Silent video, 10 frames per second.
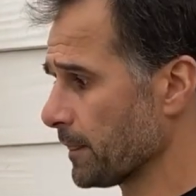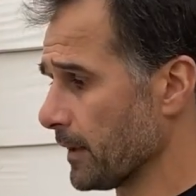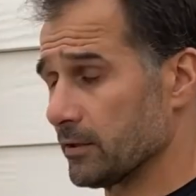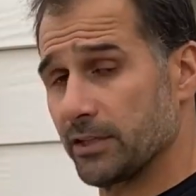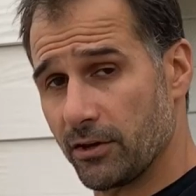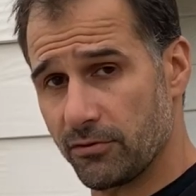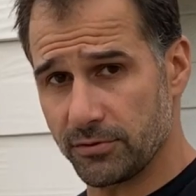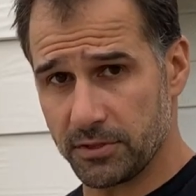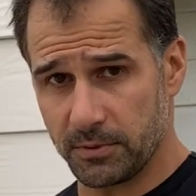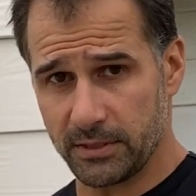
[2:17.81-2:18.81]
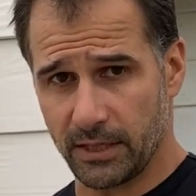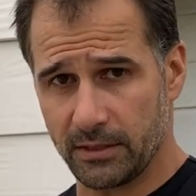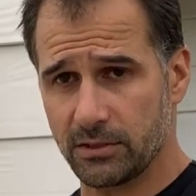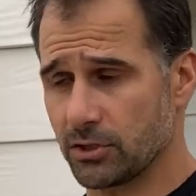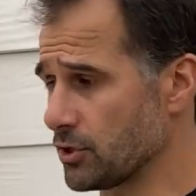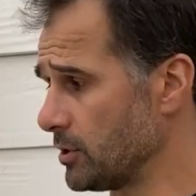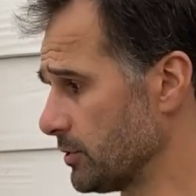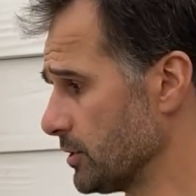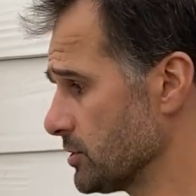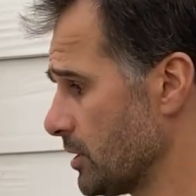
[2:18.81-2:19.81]
I'll take you through the speed skaters. I'll show you what
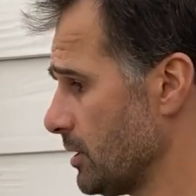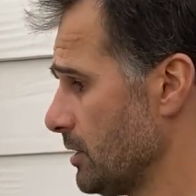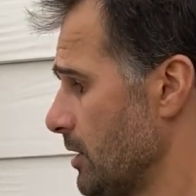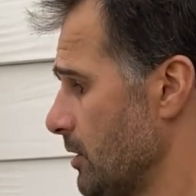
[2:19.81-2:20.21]
those are.